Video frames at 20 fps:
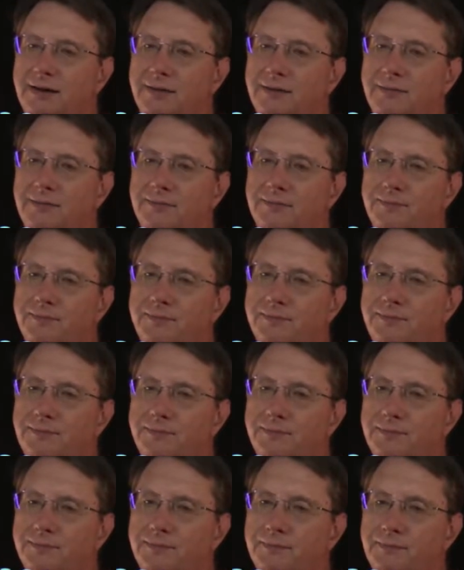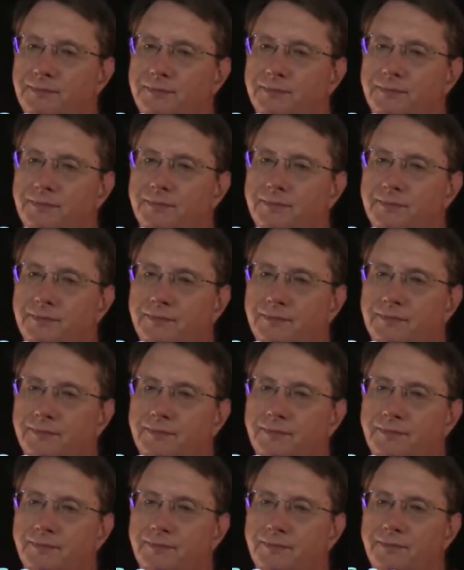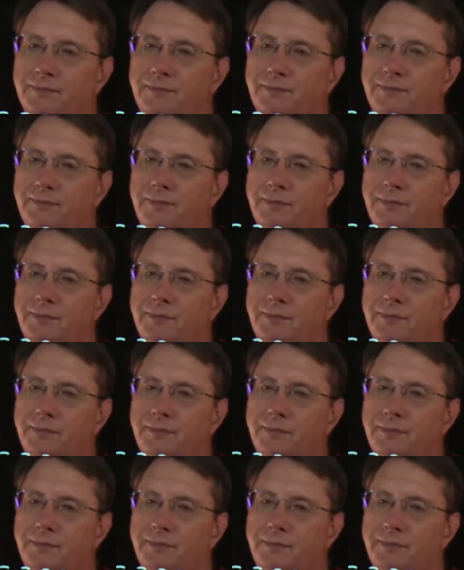No one is speaking in this clip.